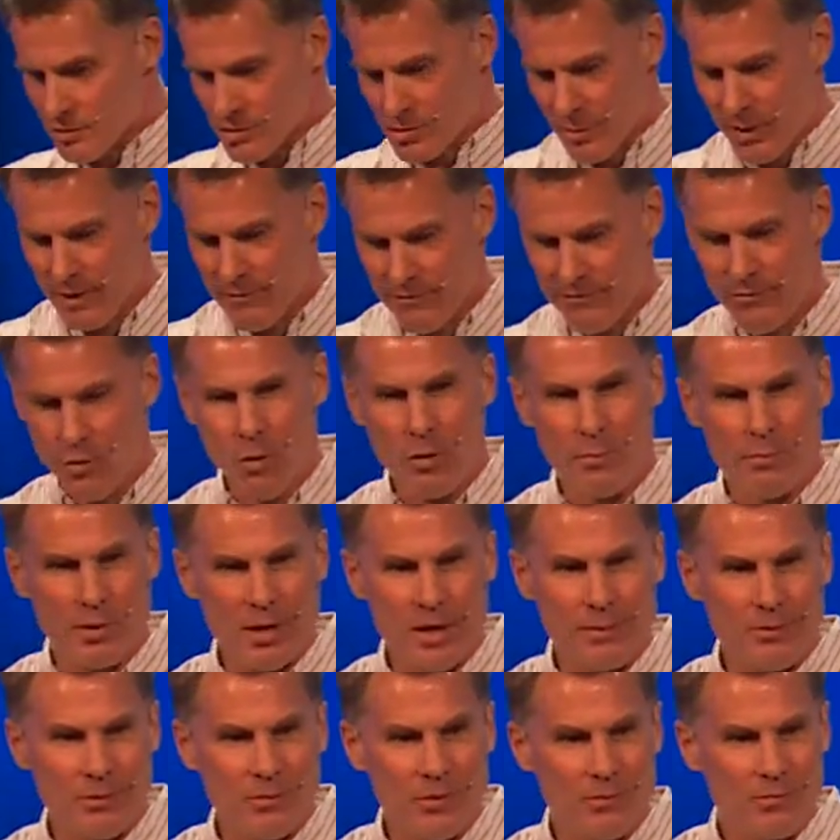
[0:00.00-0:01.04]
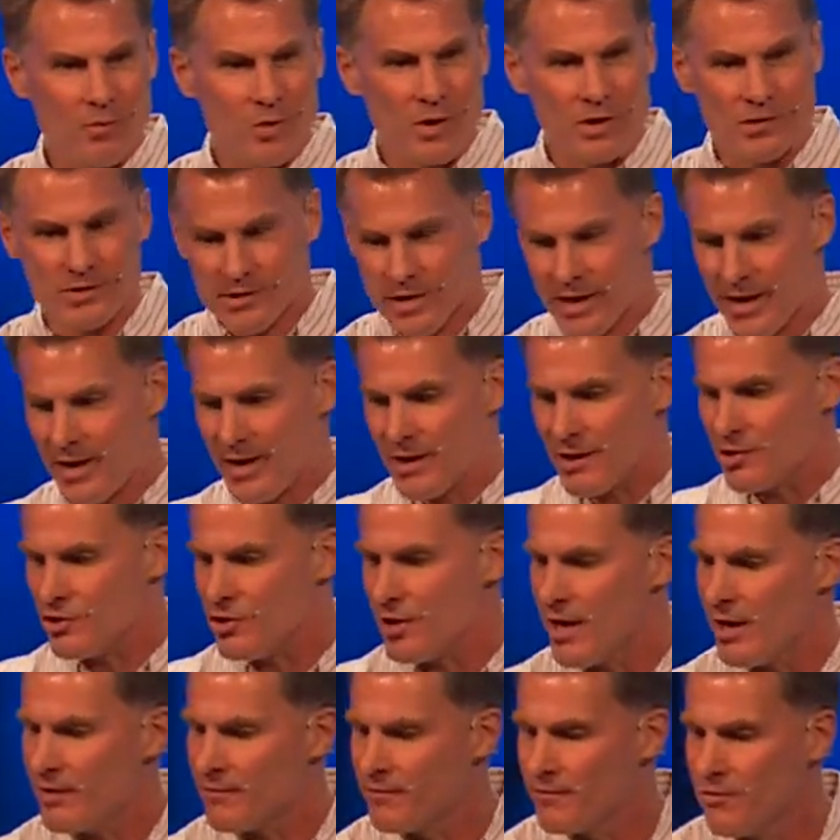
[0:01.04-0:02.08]
So we had four people in one tank, and you
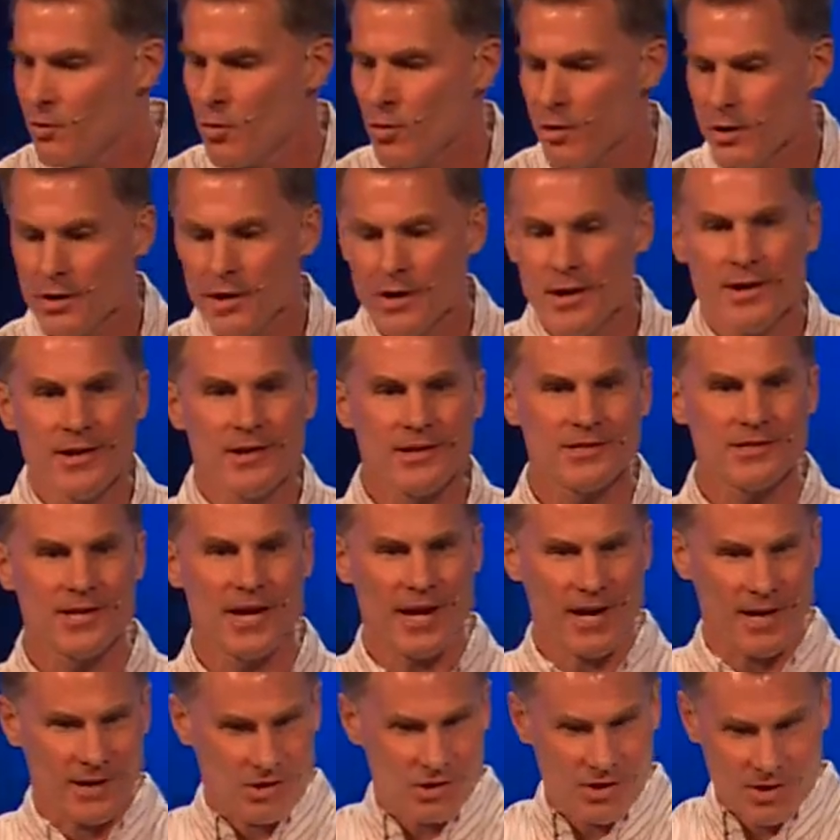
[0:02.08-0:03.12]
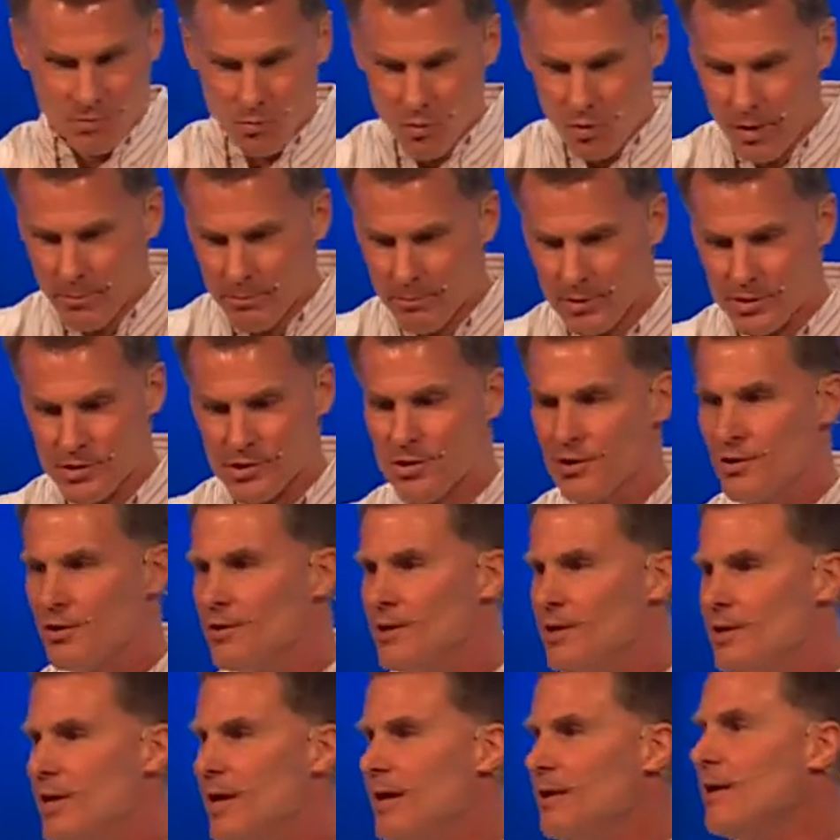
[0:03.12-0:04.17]
had four tanks in one platoon,
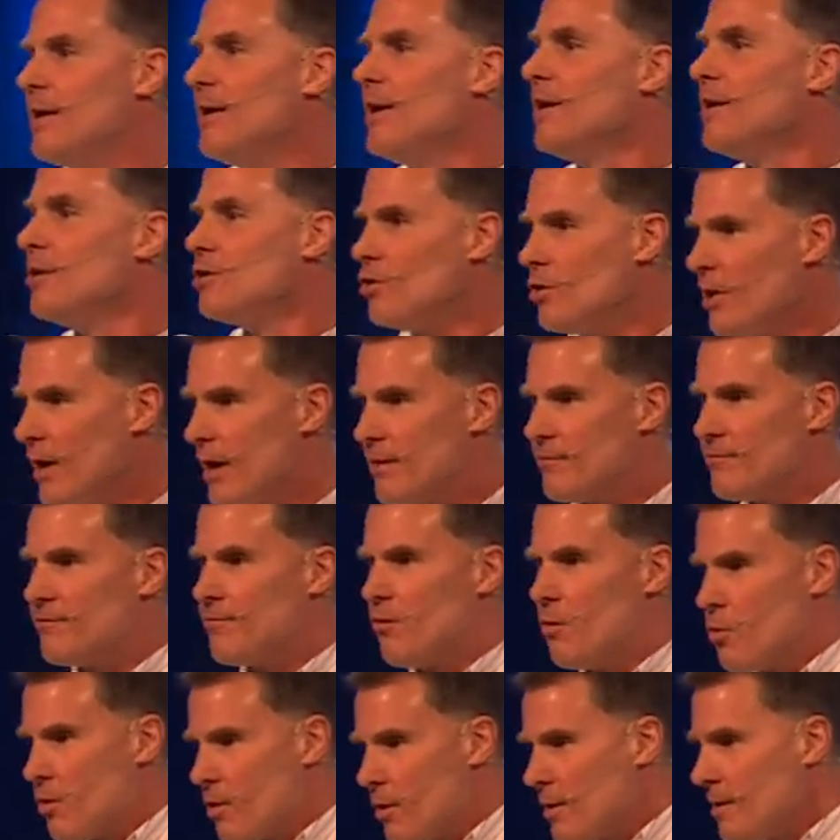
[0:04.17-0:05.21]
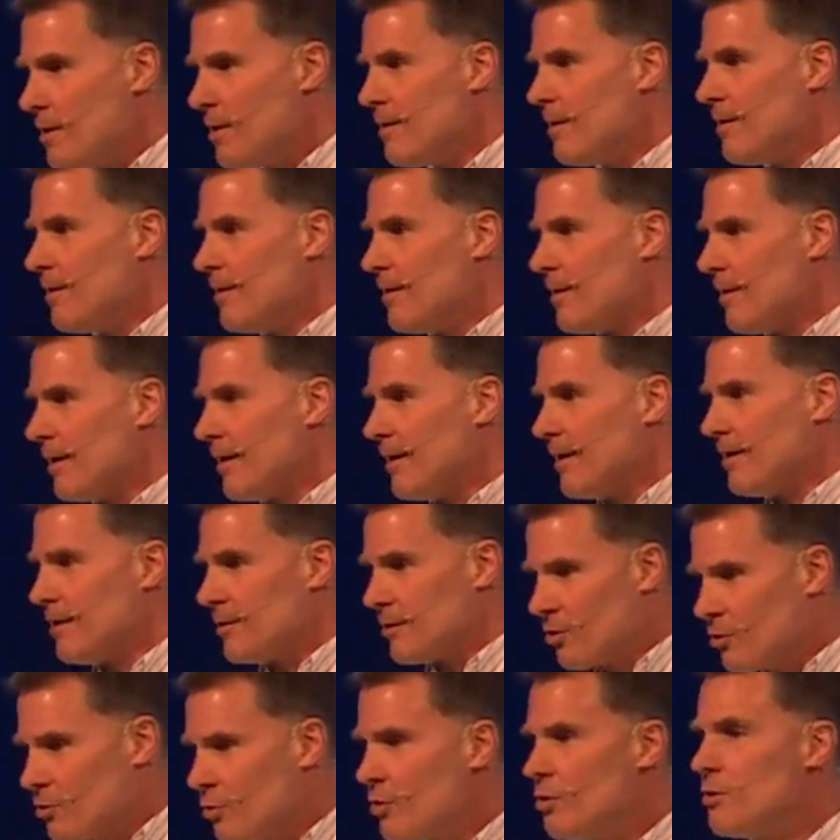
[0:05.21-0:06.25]
and then you had four
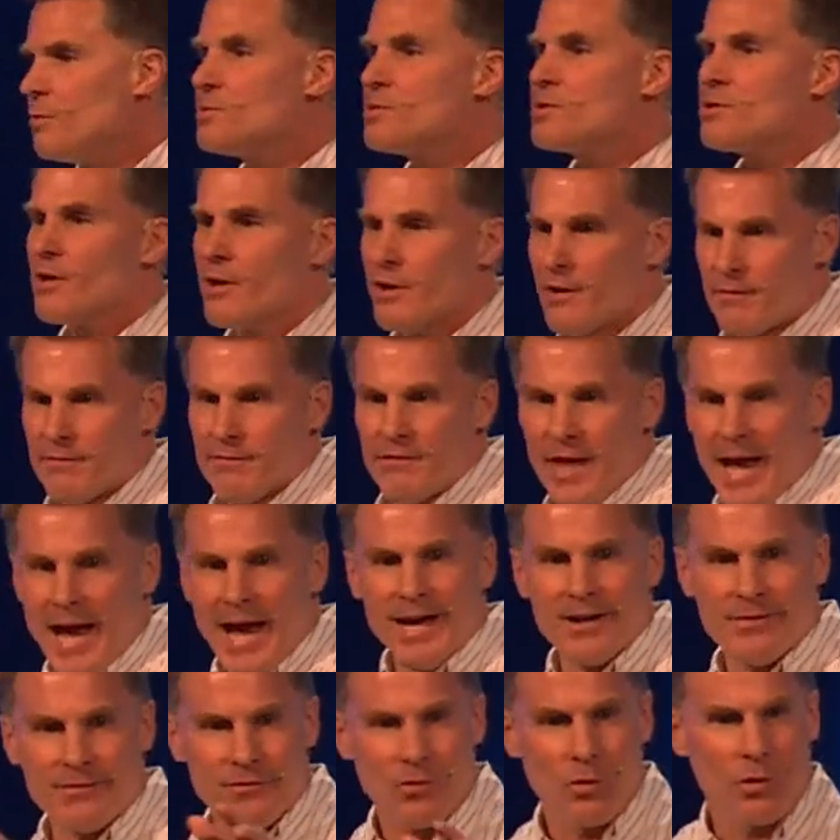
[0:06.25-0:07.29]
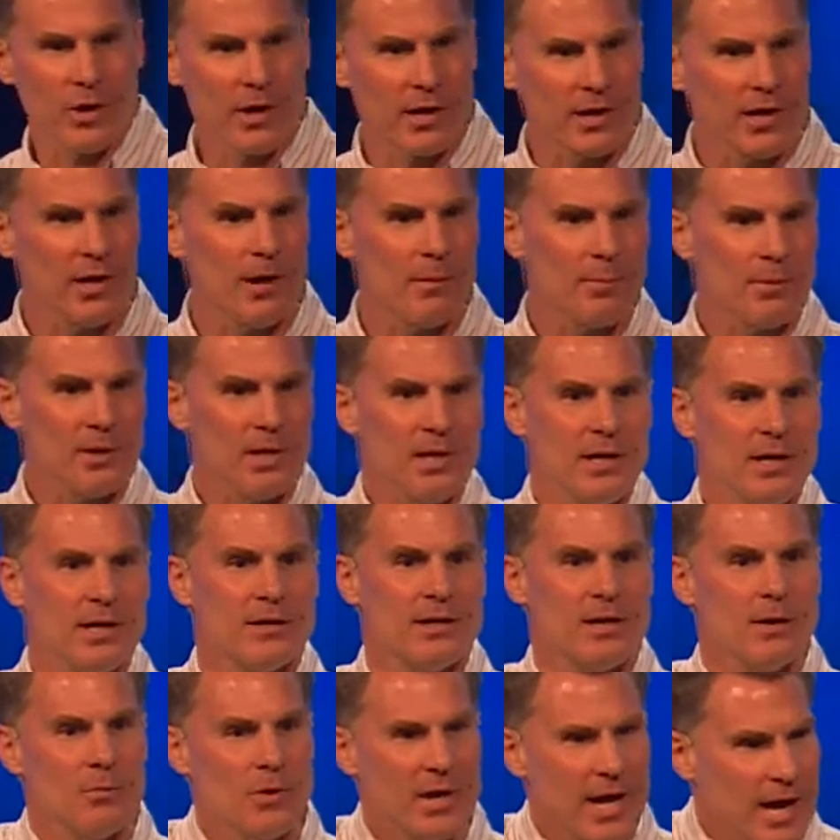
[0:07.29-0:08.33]
groups of that for a company, and
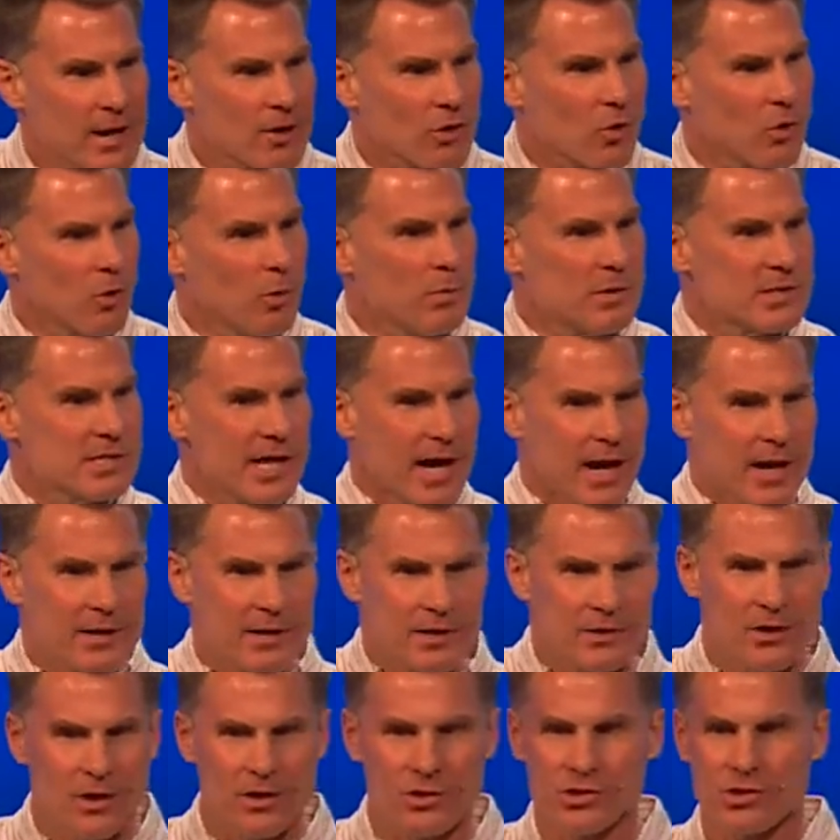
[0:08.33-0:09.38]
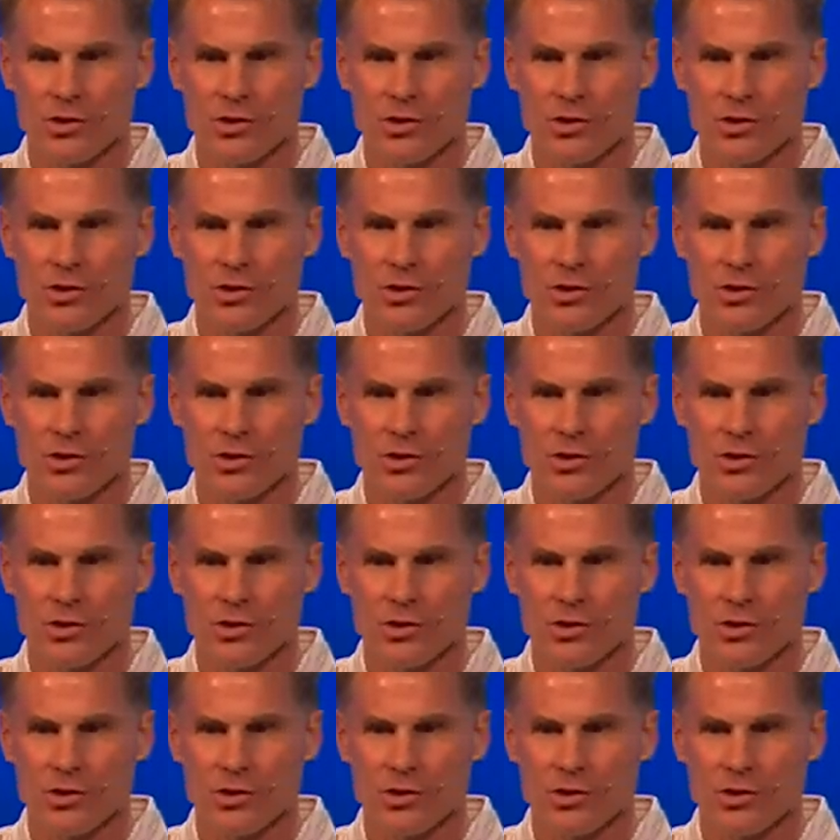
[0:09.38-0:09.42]
then we had our whole battalion there.